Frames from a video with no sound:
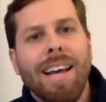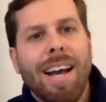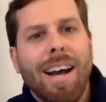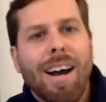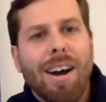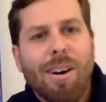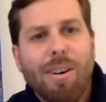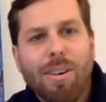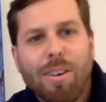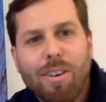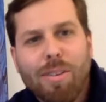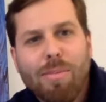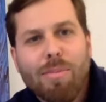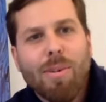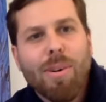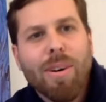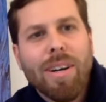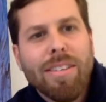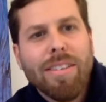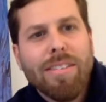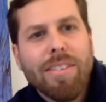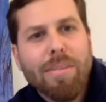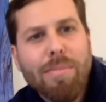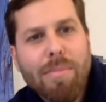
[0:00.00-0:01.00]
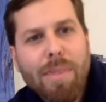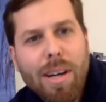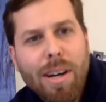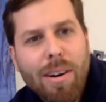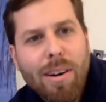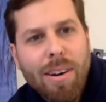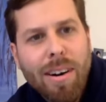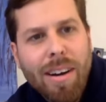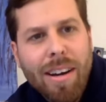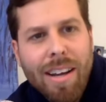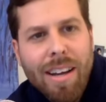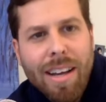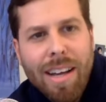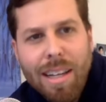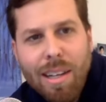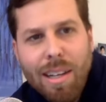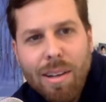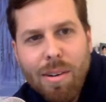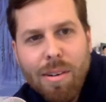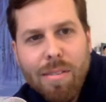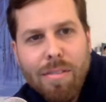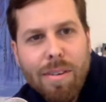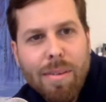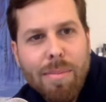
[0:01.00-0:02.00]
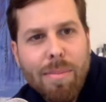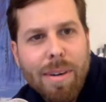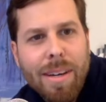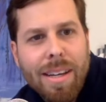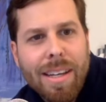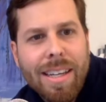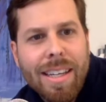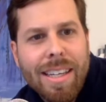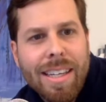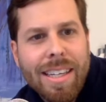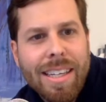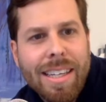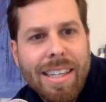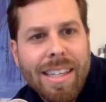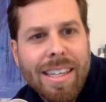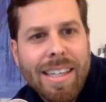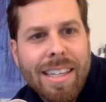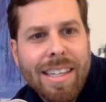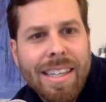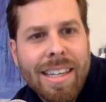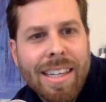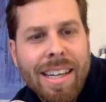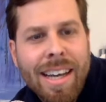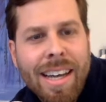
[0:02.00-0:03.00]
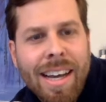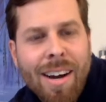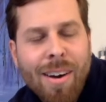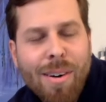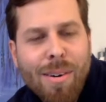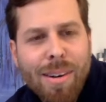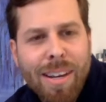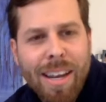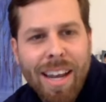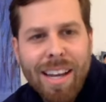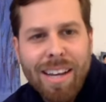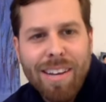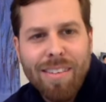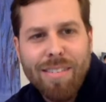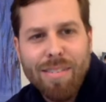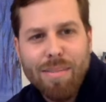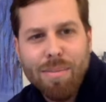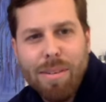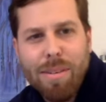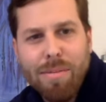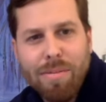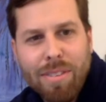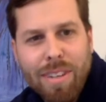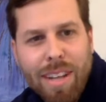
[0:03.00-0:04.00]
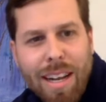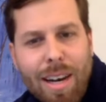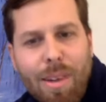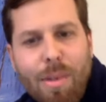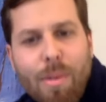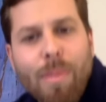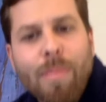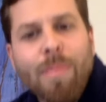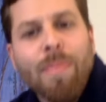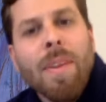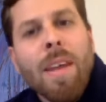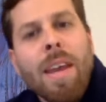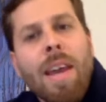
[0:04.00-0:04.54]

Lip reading: Oh, good morning, Tamara. Hello, everybody. Oh, Katie Swift. Hello.